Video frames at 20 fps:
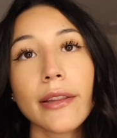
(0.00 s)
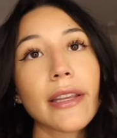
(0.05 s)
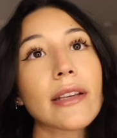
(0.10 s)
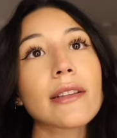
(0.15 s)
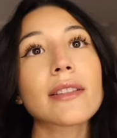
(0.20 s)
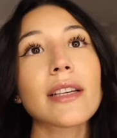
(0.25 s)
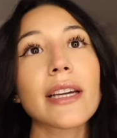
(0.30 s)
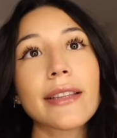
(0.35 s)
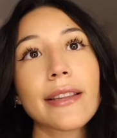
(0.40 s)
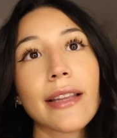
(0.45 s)

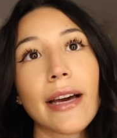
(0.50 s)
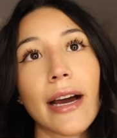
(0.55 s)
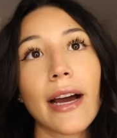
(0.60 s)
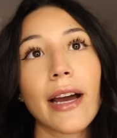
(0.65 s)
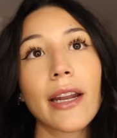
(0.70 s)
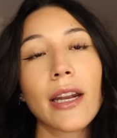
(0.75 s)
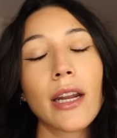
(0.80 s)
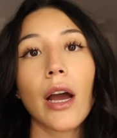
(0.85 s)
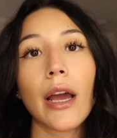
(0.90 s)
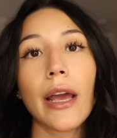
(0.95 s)
things like
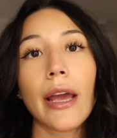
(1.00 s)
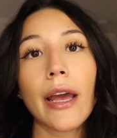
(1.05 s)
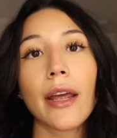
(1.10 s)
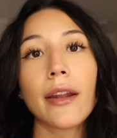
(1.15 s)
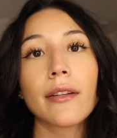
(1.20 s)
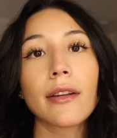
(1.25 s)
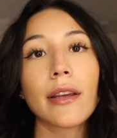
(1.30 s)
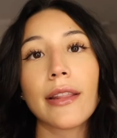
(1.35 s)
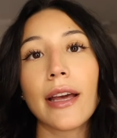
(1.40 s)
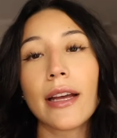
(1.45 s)
that.
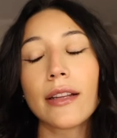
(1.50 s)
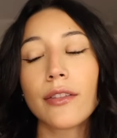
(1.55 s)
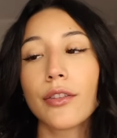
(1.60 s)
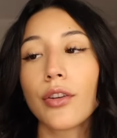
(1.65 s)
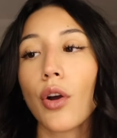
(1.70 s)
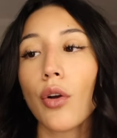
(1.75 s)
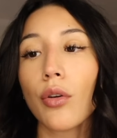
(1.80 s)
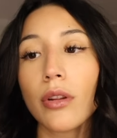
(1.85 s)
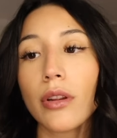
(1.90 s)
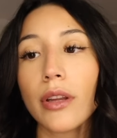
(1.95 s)
And that's
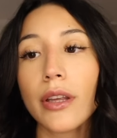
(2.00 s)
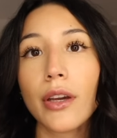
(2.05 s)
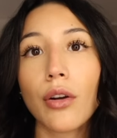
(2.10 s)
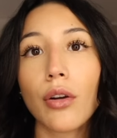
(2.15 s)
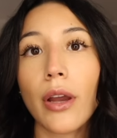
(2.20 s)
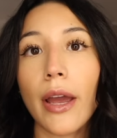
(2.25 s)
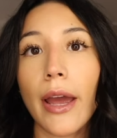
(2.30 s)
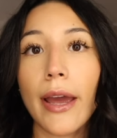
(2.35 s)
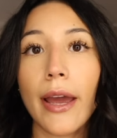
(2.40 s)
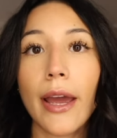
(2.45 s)
totally
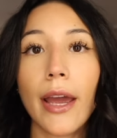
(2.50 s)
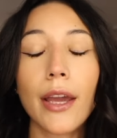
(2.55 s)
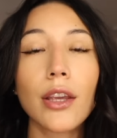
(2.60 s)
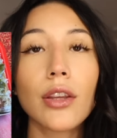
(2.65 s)
okay.